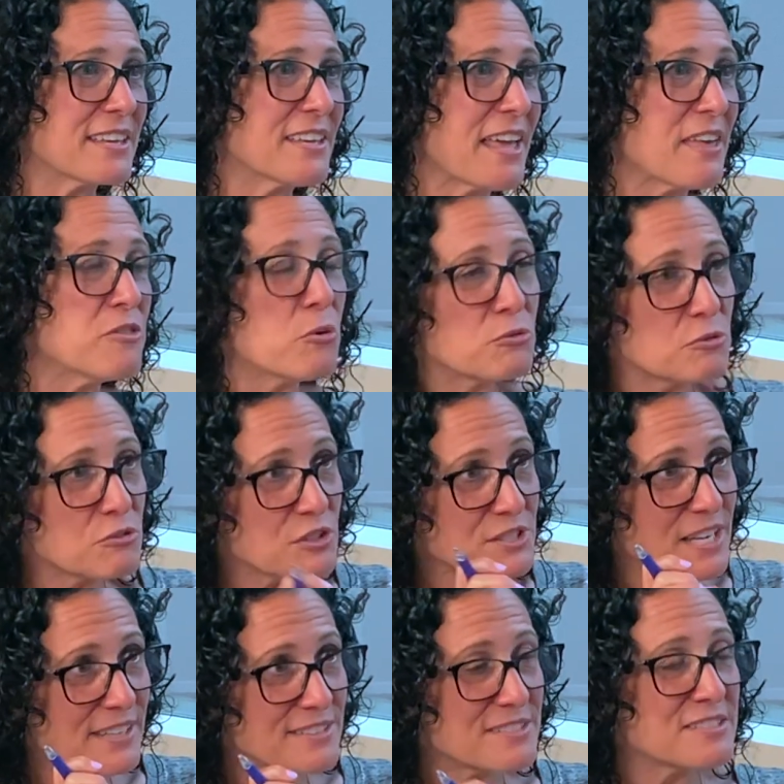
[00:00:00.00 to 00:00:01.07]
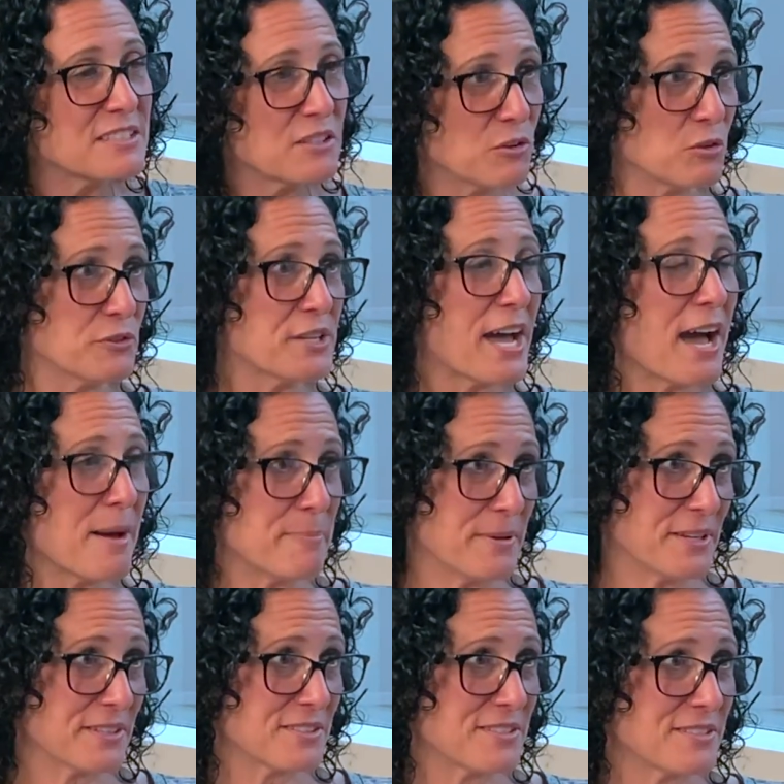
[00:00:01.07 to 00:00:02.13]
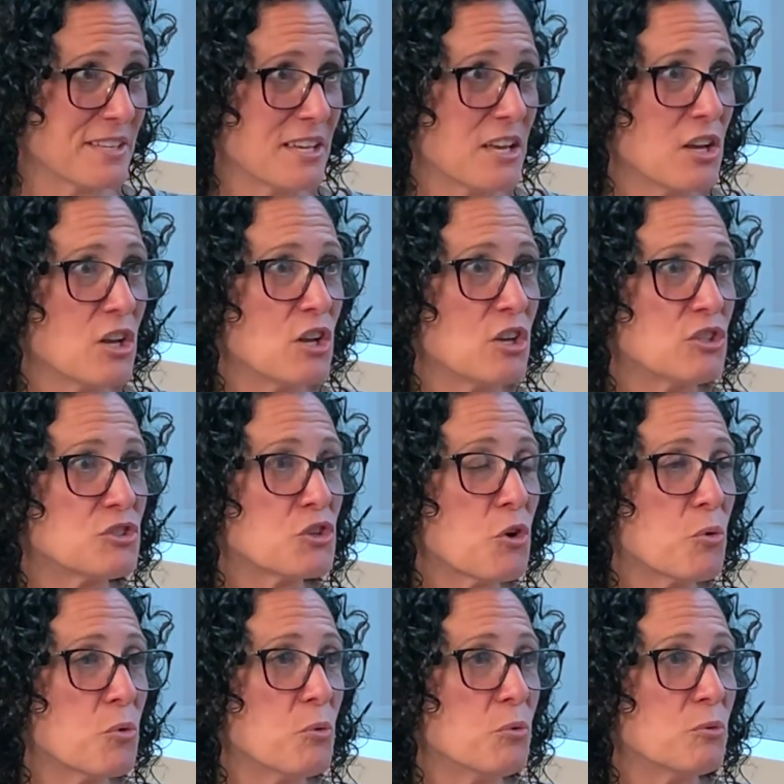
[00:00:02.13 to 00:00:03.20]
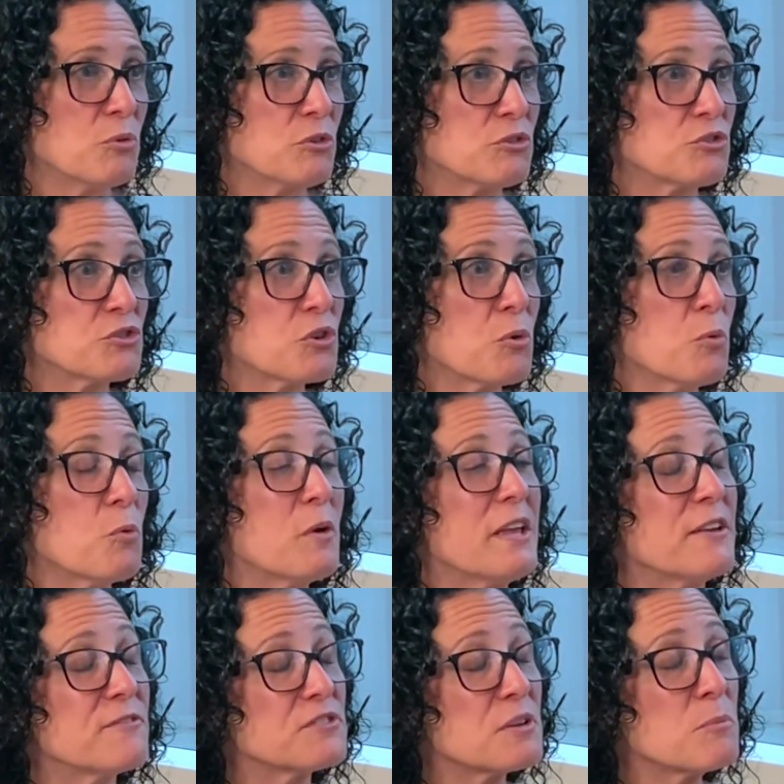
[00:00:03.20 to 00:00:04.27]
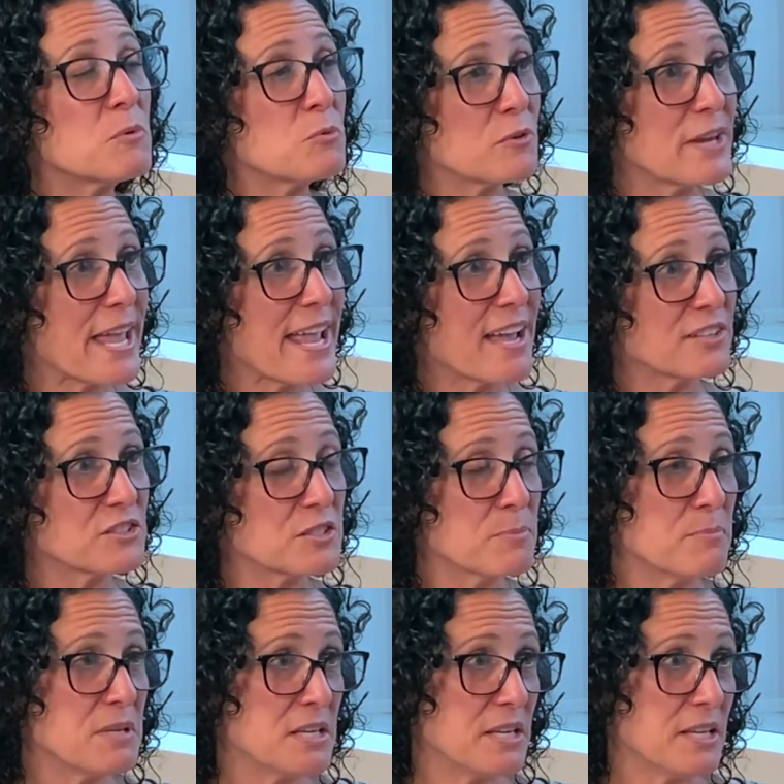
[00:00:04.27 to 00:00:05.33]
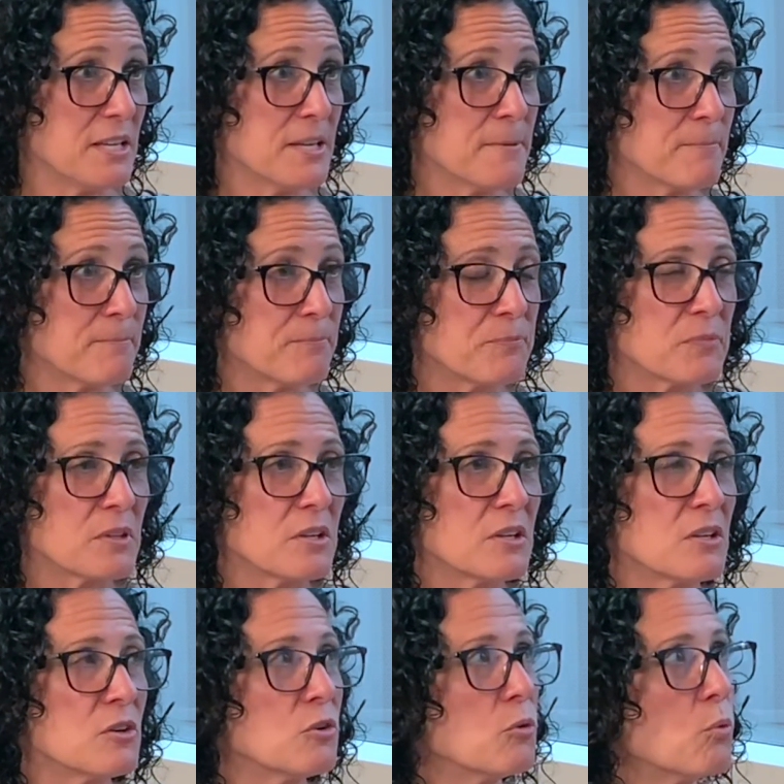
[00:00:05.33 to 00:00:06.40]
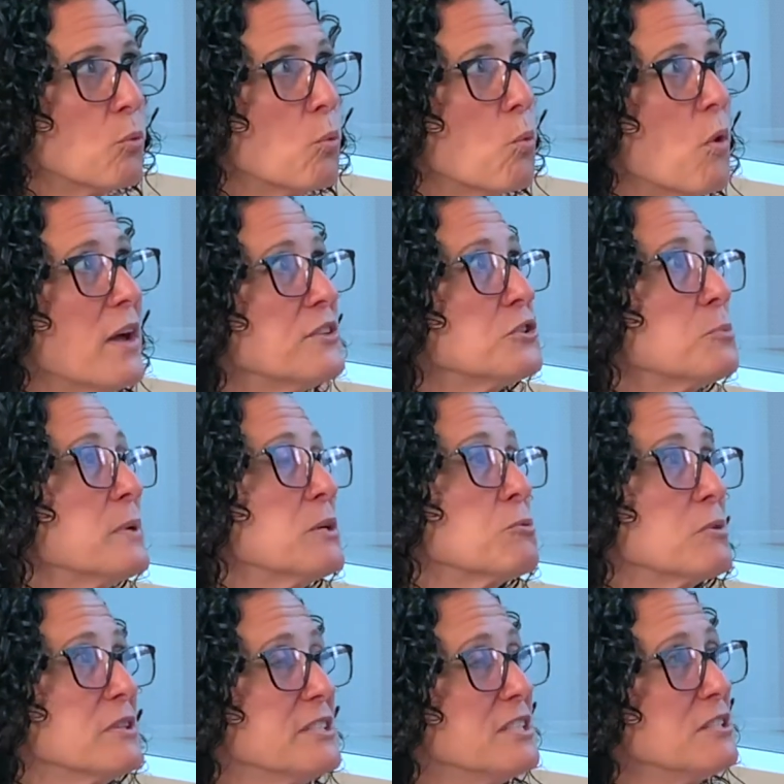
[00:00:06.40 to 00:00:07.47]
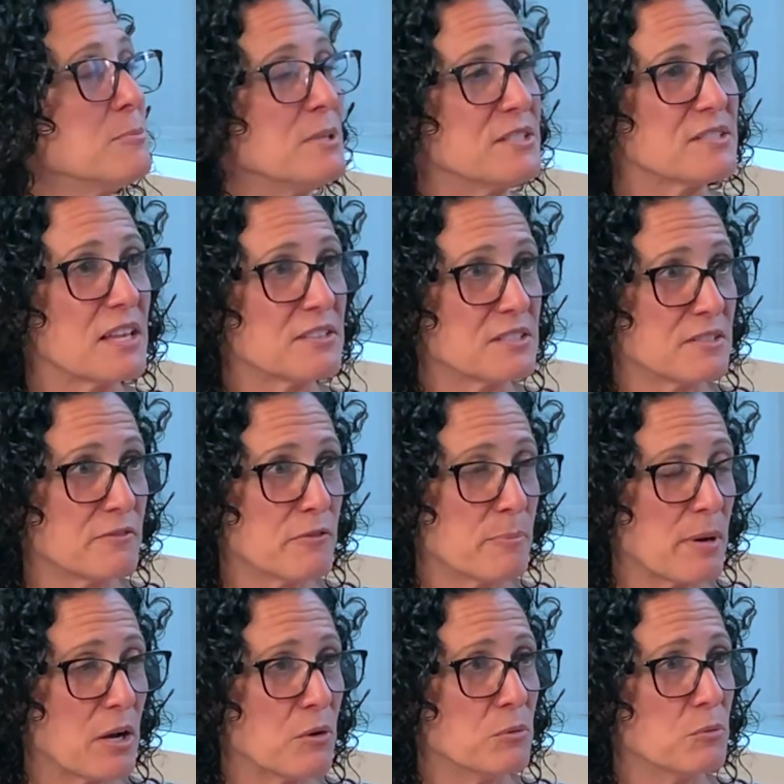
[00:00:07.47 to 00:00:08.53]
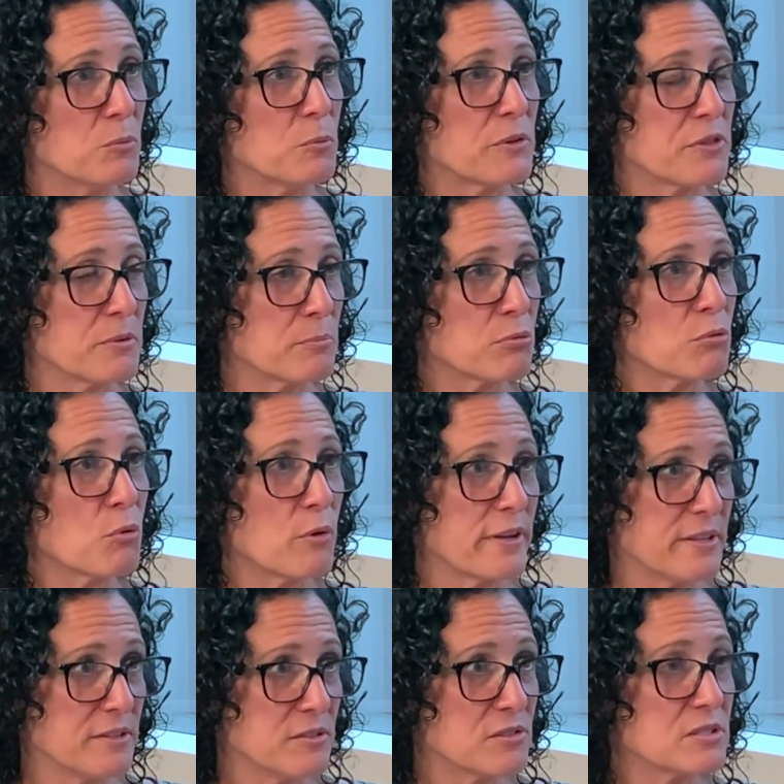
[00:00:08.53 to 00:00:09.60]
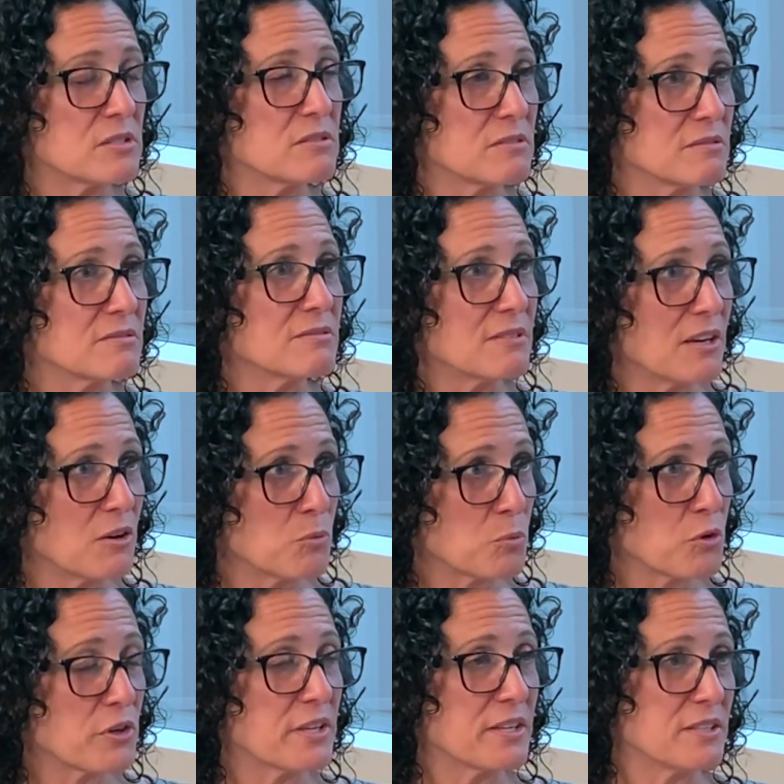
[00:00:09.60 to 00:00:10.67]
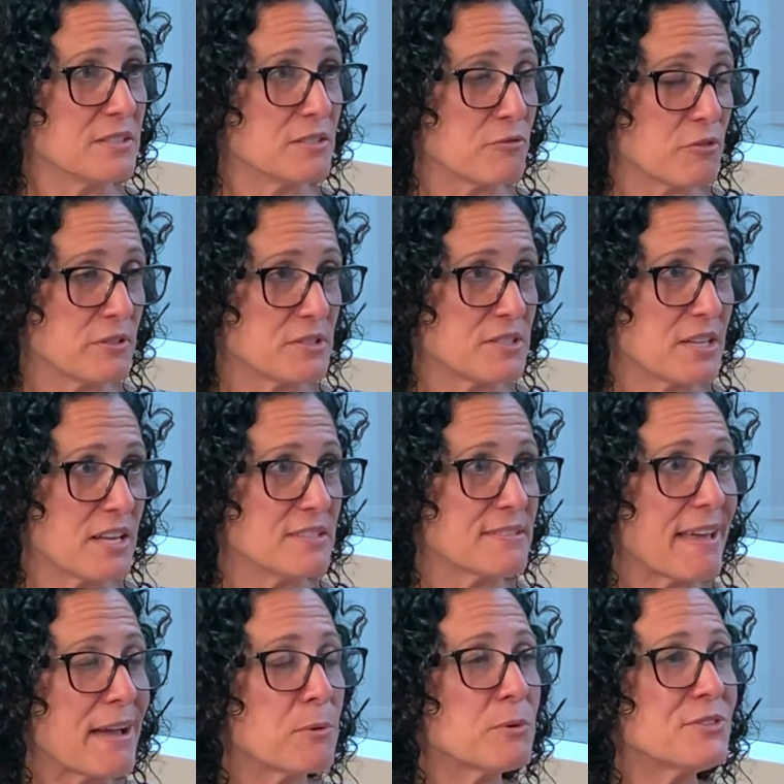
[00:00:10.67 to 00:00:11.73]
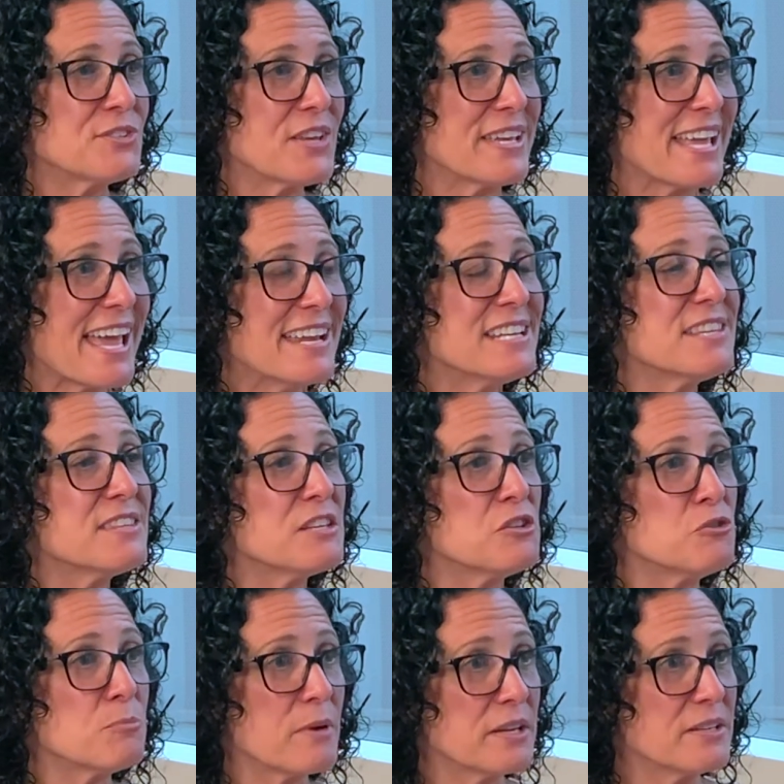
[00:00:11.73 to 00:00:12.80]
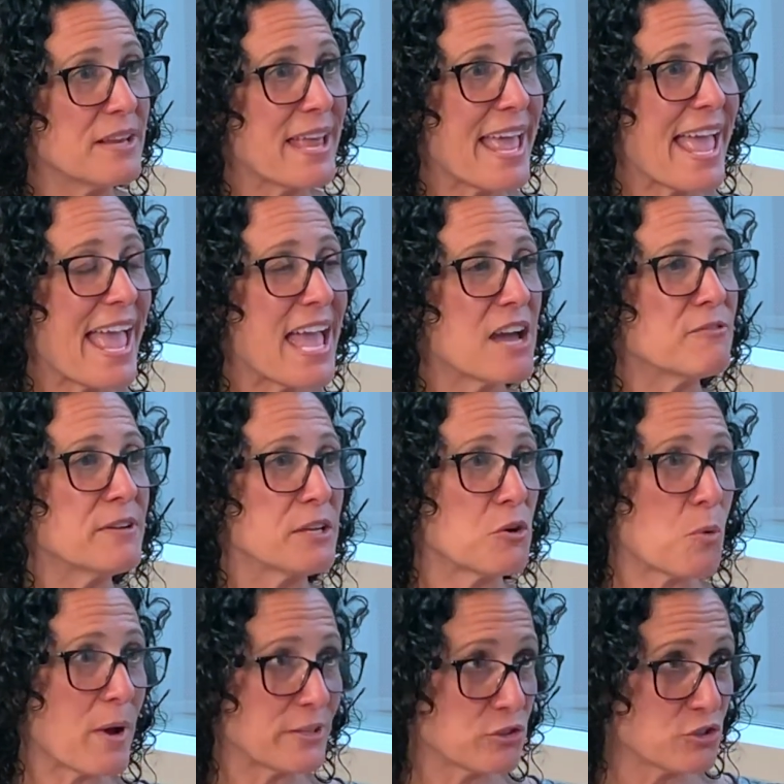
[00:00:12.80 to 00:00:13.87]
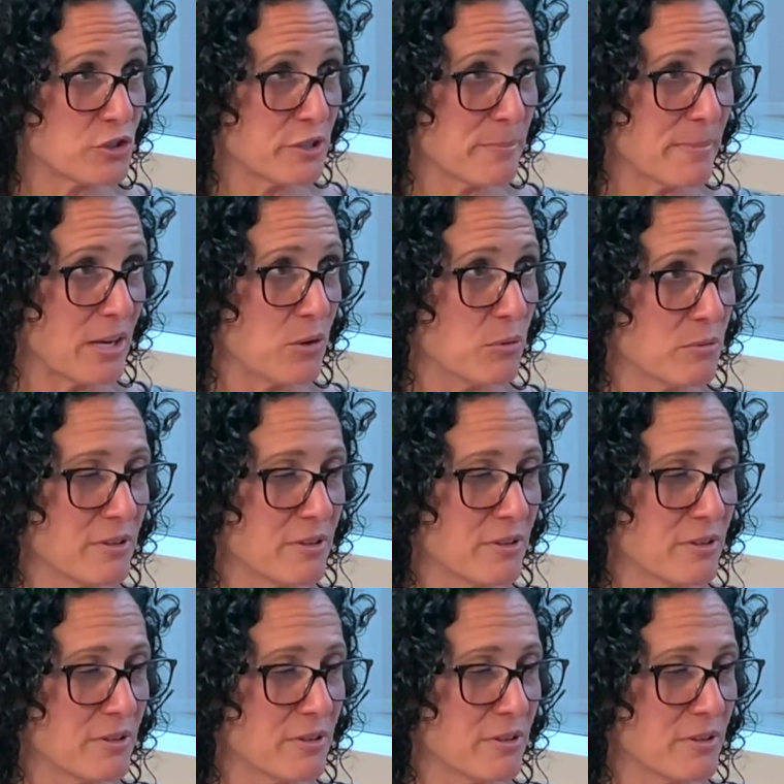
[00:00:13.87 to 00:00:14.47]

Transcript: get, and those are just on single topics. Yeah. So so if someone wow. were to ask me, what do we really need to be sensitive about with employees uh, working in different states? I would say anything you might have a question about,